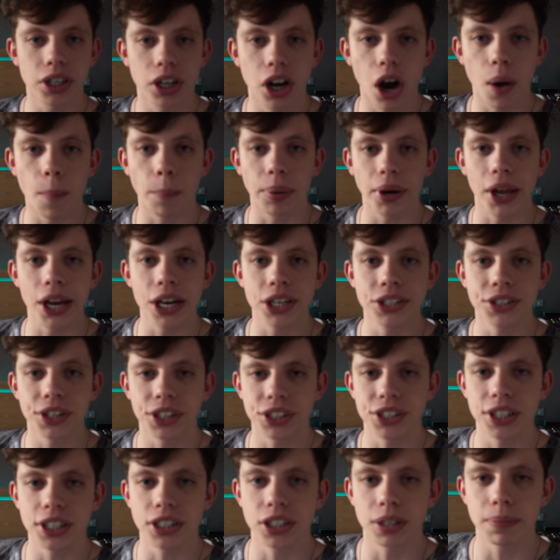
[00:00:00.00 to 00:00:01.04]
accomplished.
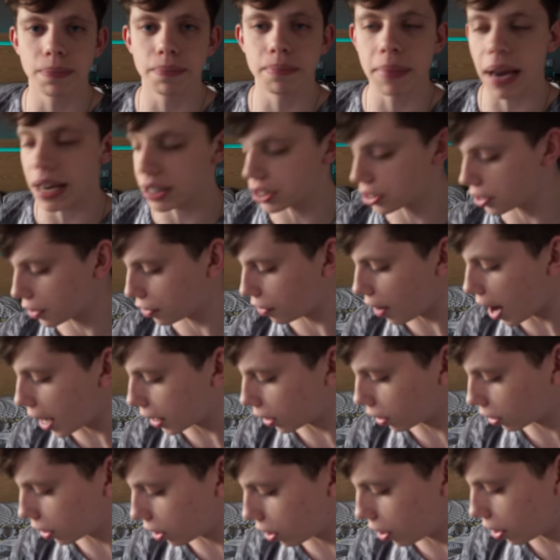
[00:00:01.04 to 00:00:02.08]
Just need to master
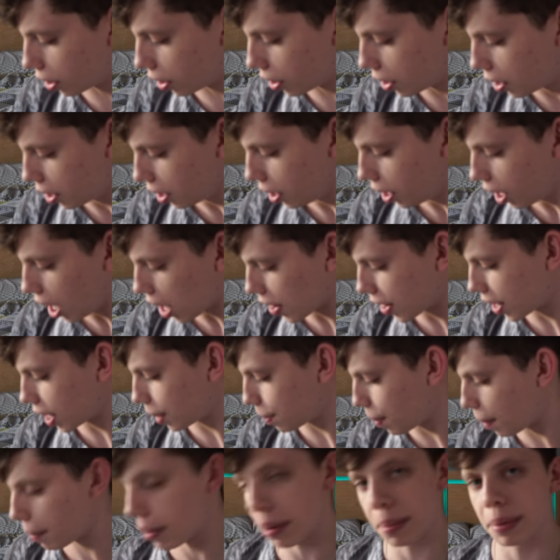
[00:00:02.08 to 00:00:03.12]
Final Cut, and then I'll
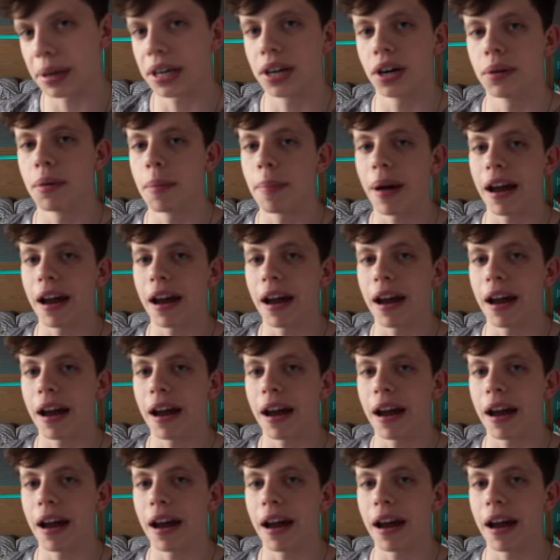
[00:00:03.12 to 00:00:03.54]
probably become a